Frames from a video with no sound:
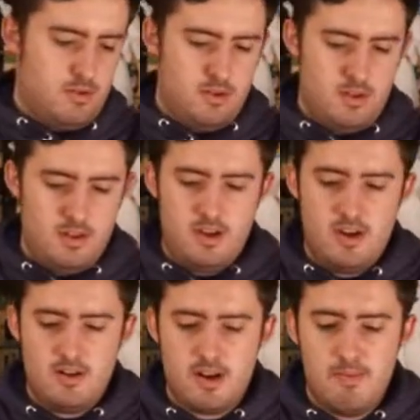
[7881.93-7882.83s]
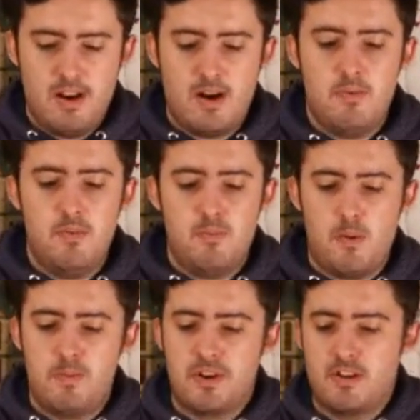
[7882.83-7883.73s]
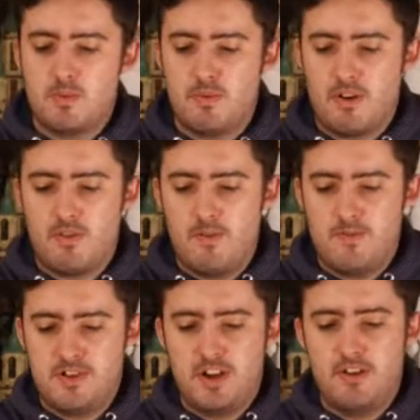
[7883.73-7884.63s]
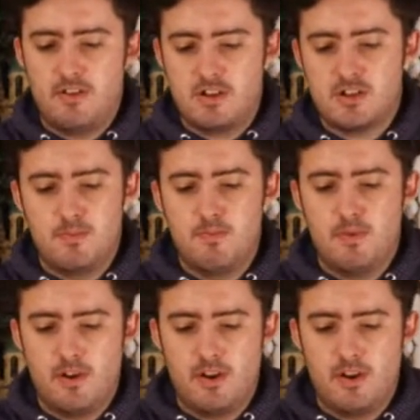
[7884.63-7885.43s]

yeah, I mean, I will probably go to Referral, Virginia at some point.